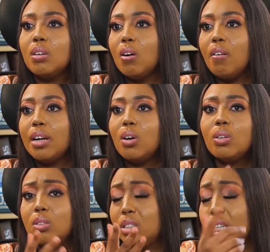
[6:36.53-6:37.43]
All right.
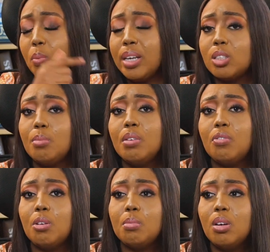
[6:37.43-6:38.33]
Also check where it's coming
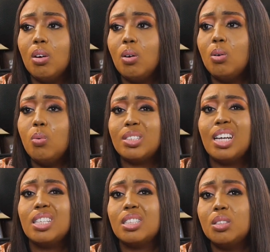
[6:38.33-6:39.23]
from. Who was I
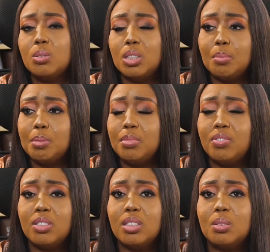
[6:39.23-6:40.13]
listening to that made me
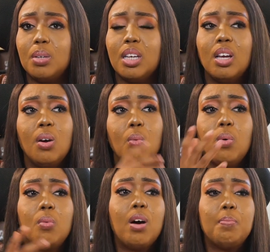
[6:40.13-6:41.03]
feel this way?
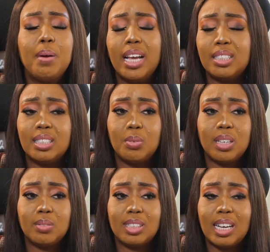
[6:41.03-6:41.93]
What pages
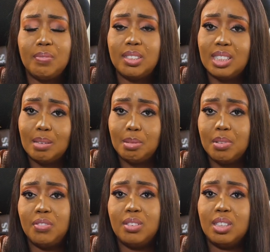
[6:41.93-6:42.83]
did I visit that made me
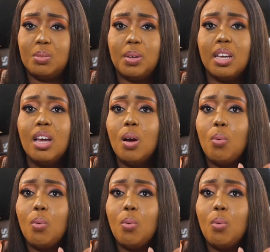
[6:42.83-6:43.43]
feel this way?